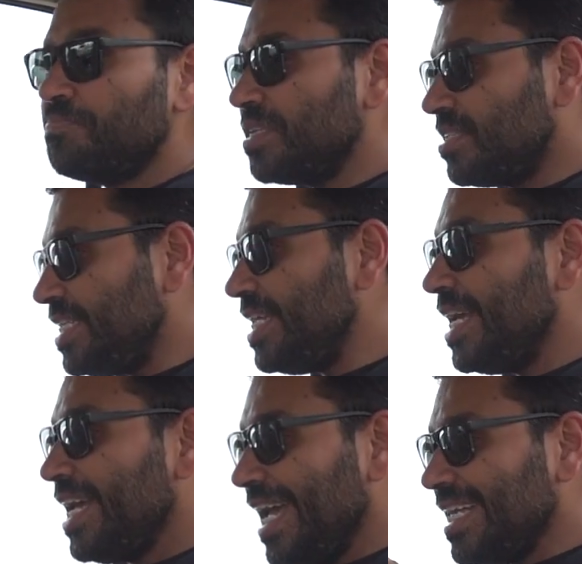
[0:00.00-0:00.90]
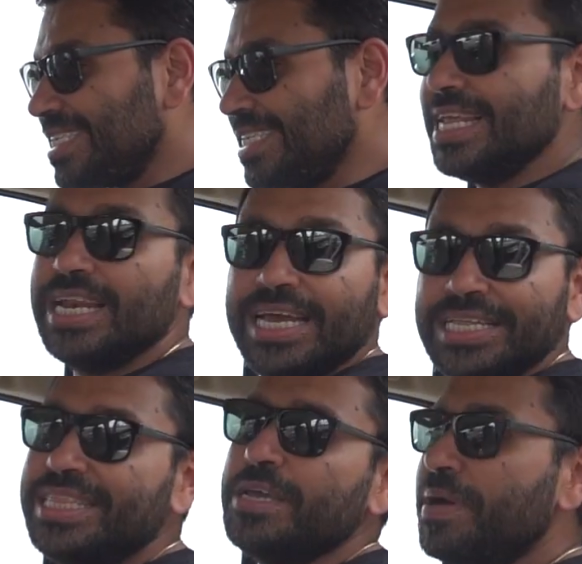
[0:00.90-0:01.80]
the City is still
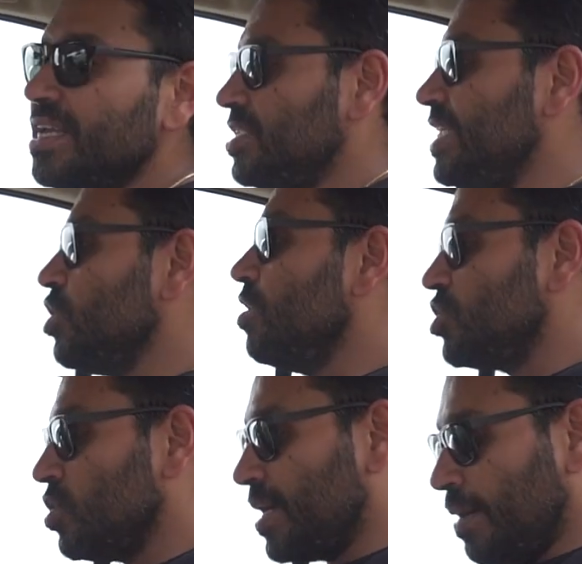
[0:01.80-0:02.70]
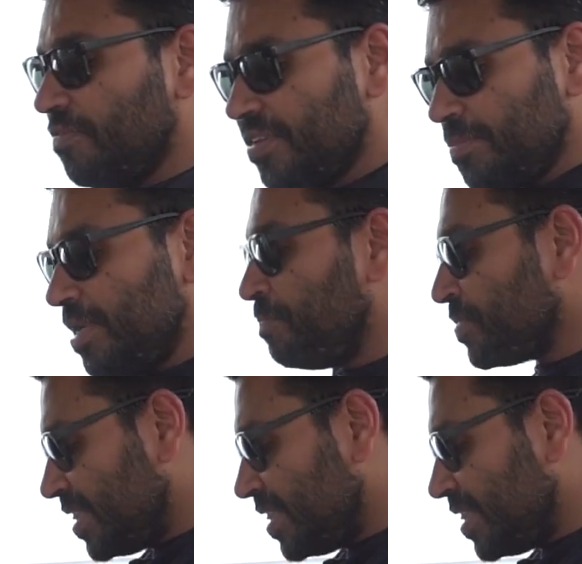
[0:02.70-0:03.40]
the best. It's also comfortable.